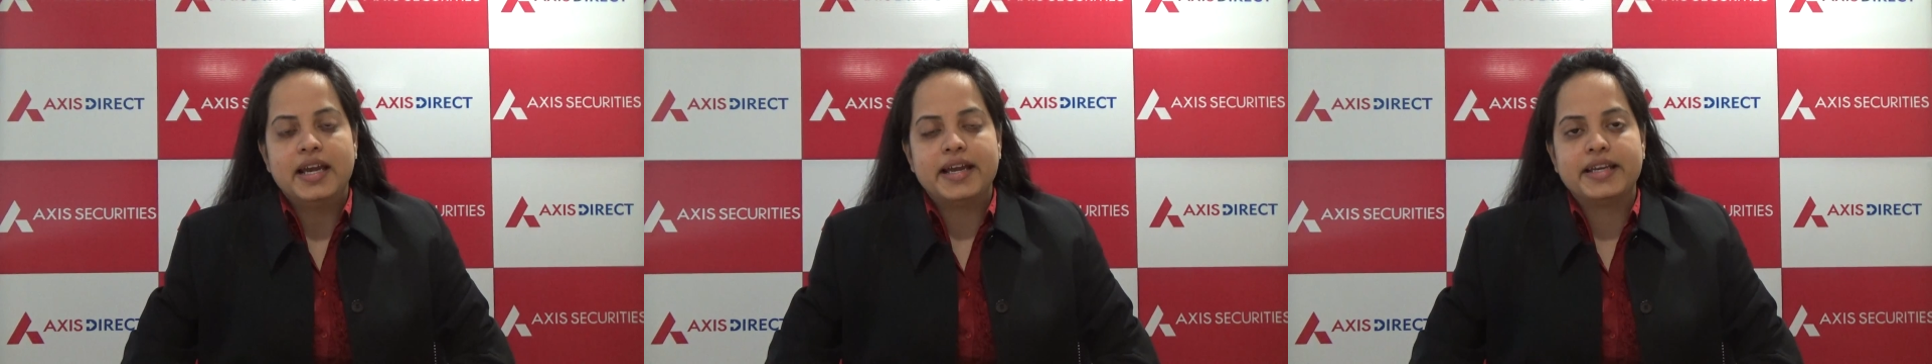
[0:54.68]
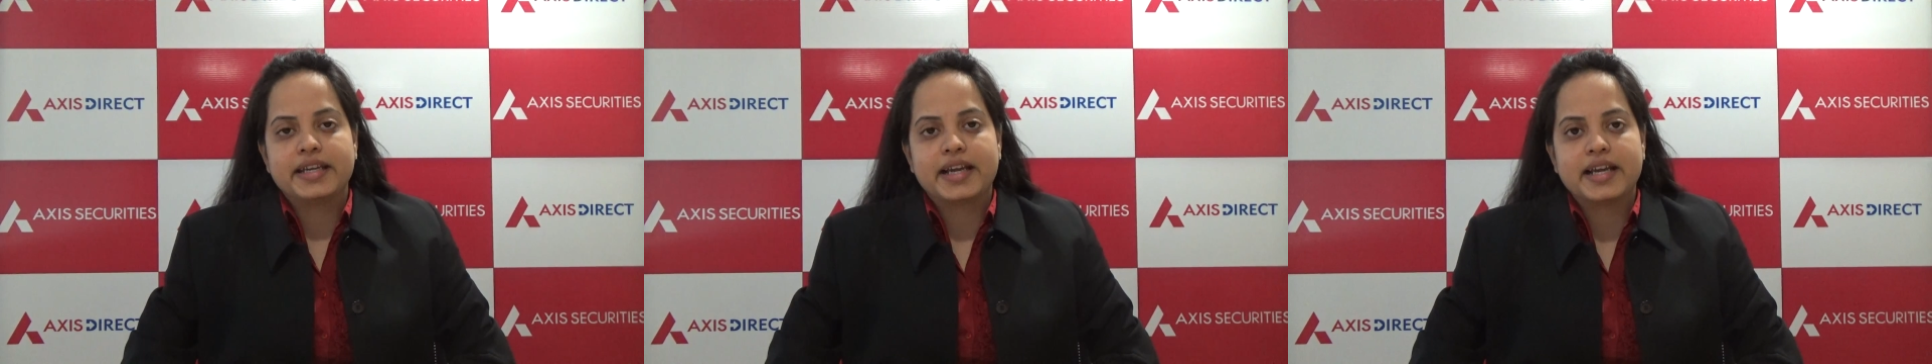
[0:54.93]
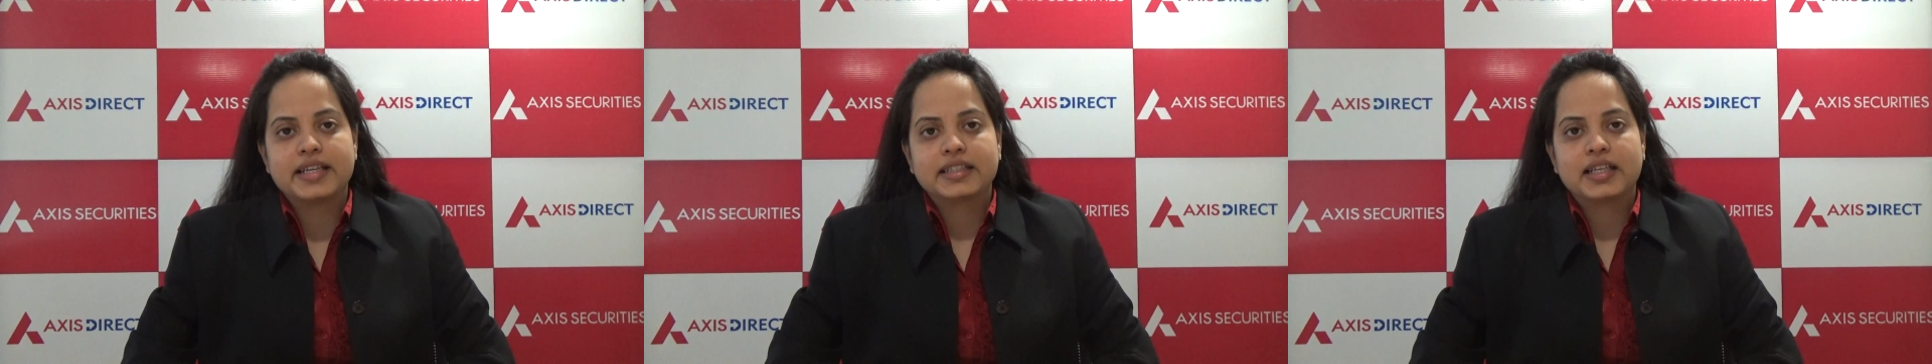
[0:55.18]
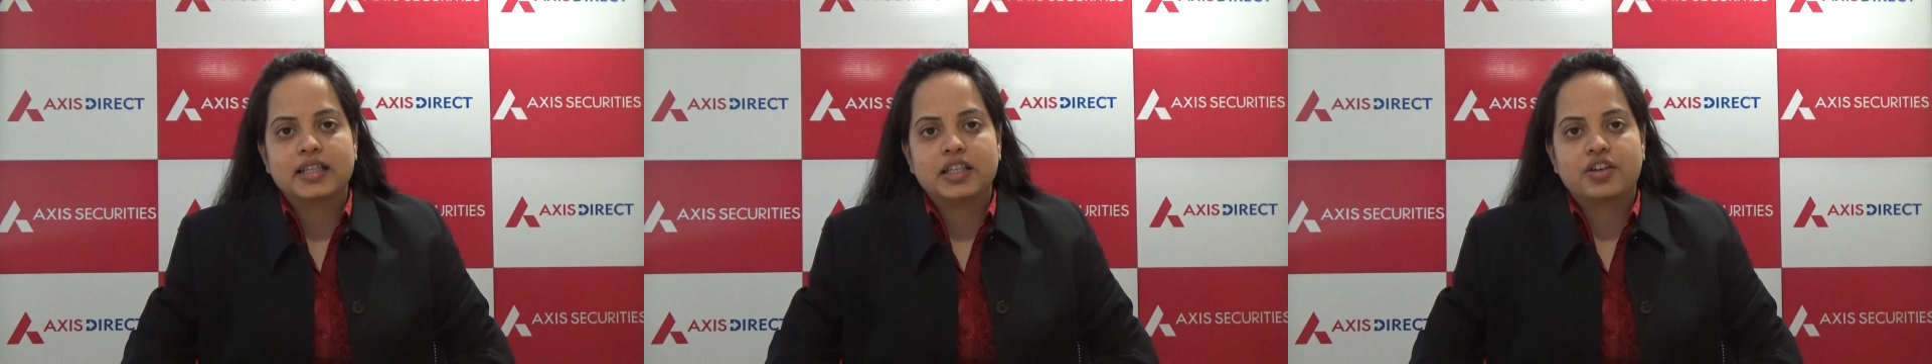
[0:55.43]

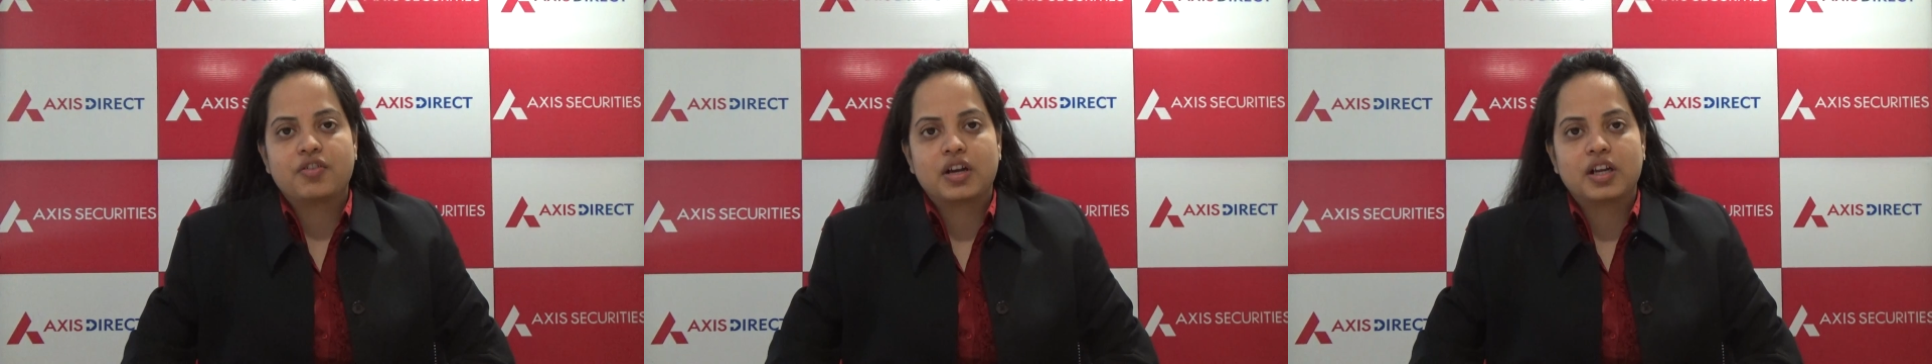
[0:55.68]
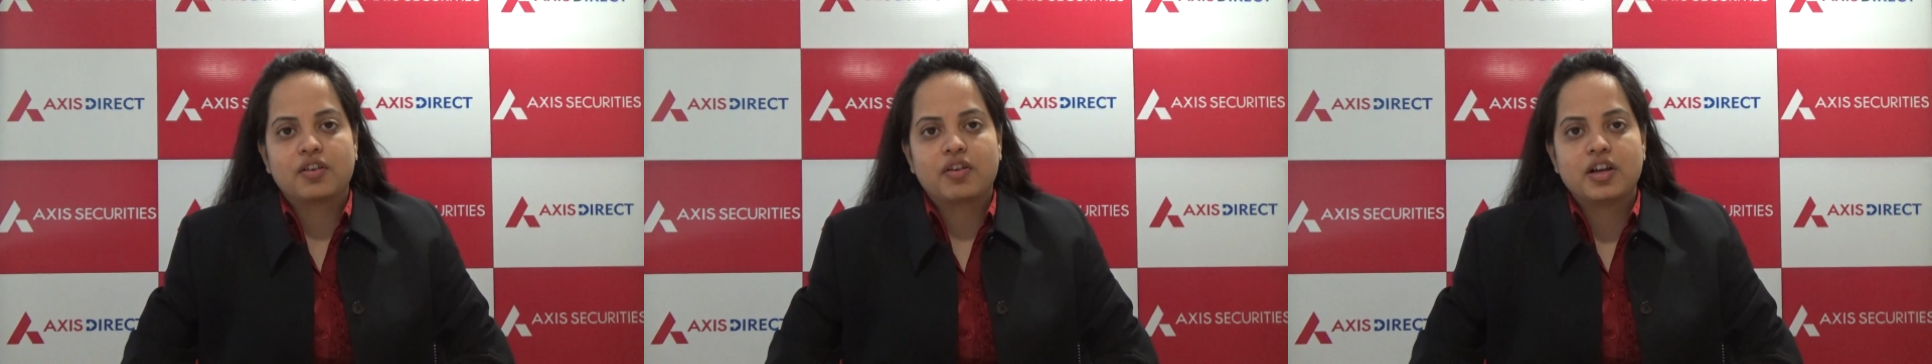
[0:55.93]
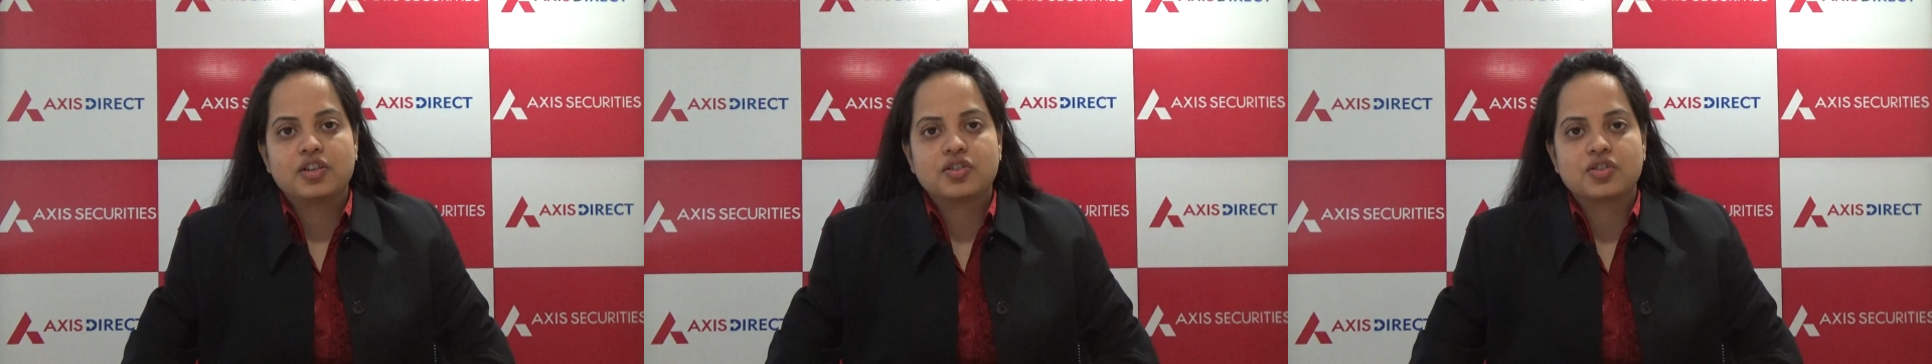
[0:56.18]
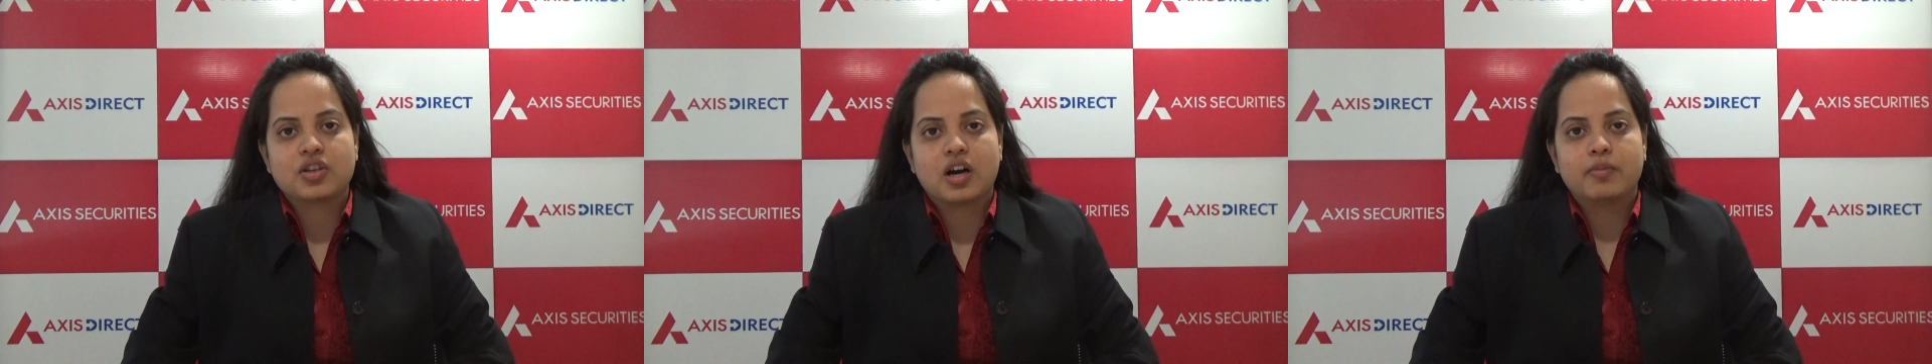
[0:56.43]
indicating that the trading range
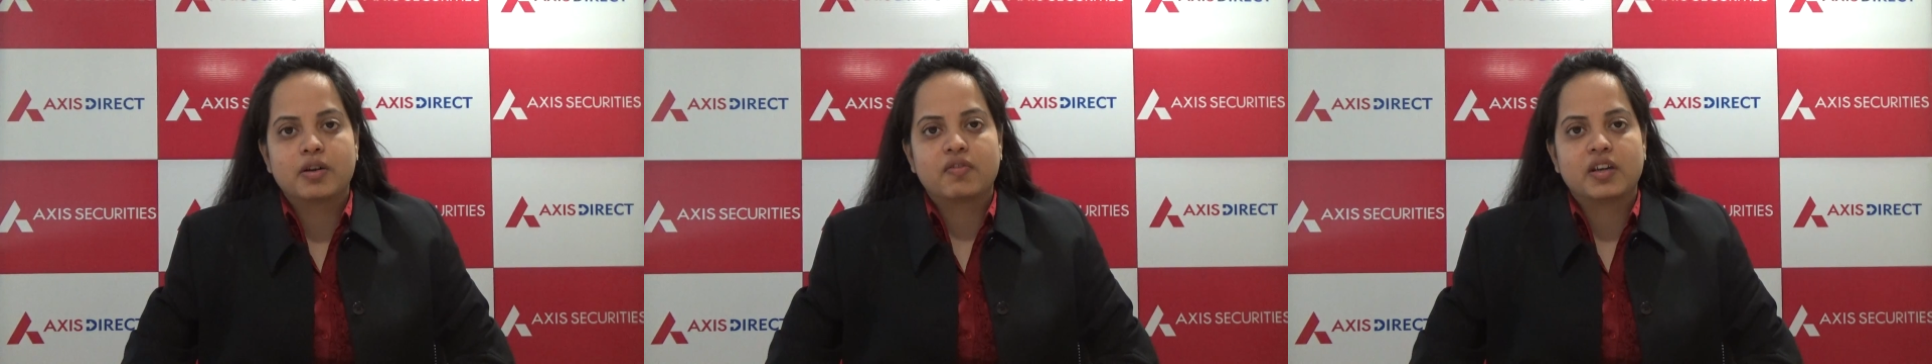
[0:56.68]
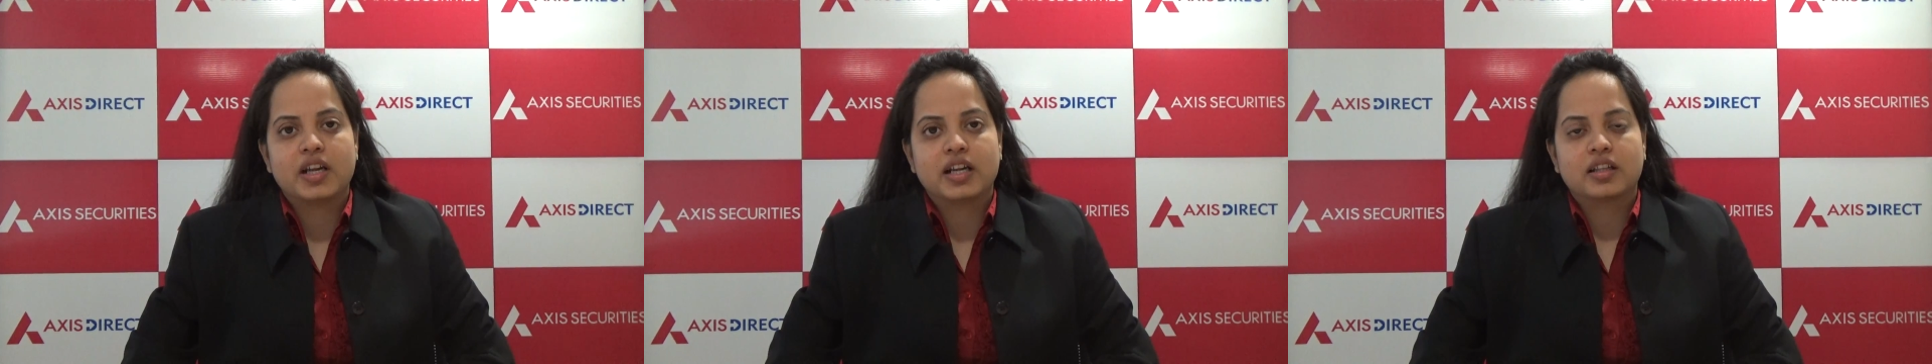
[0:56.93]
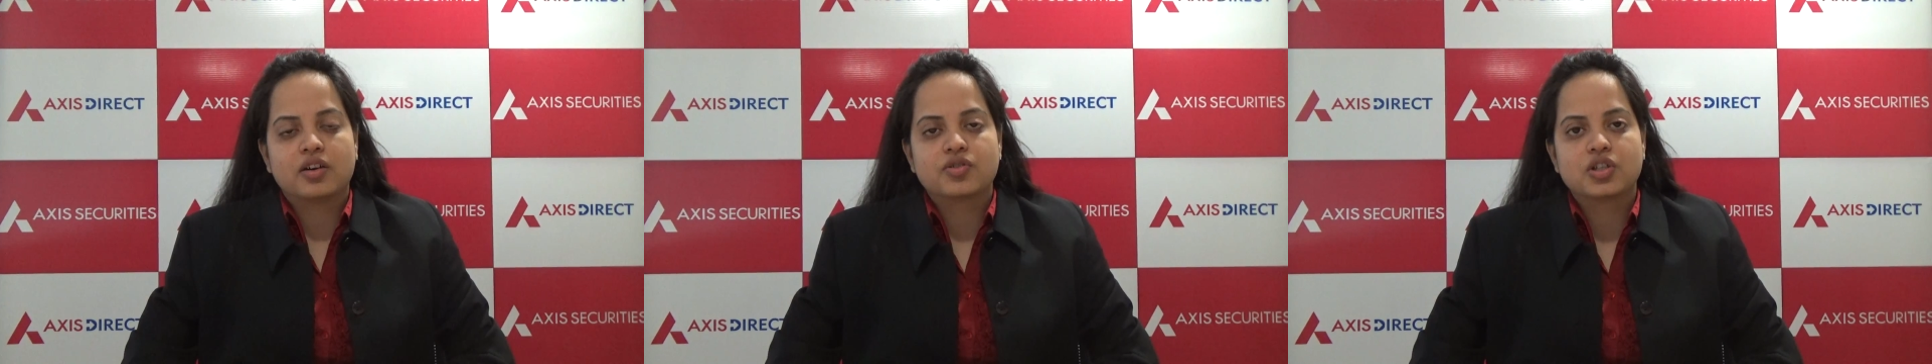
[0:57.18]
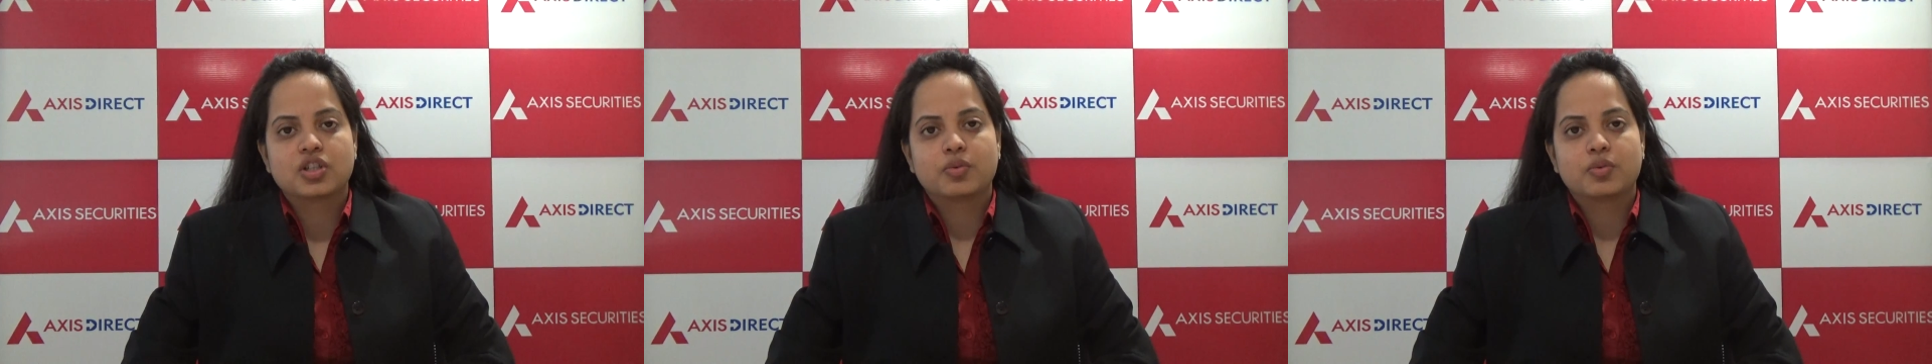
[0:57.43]
is now between 8000